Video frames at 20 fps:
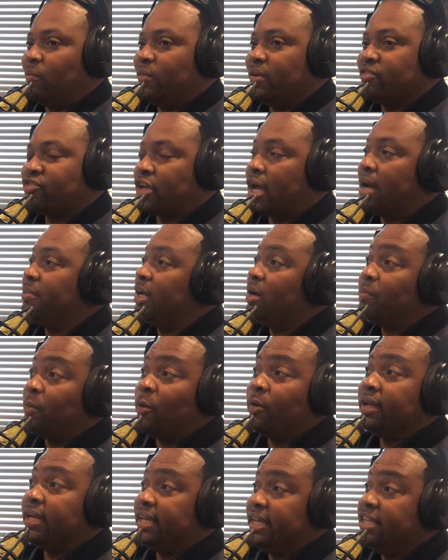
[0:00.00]
it's coming up
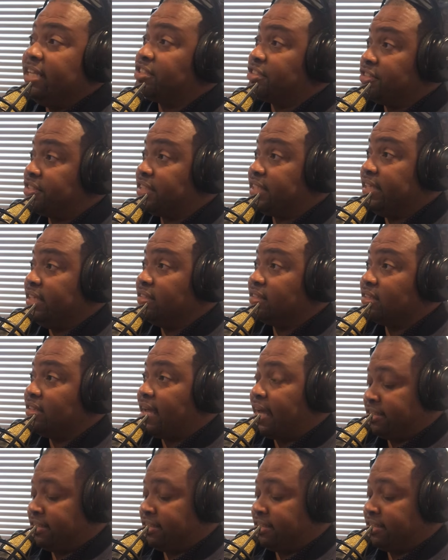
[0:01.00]
on the Easter season.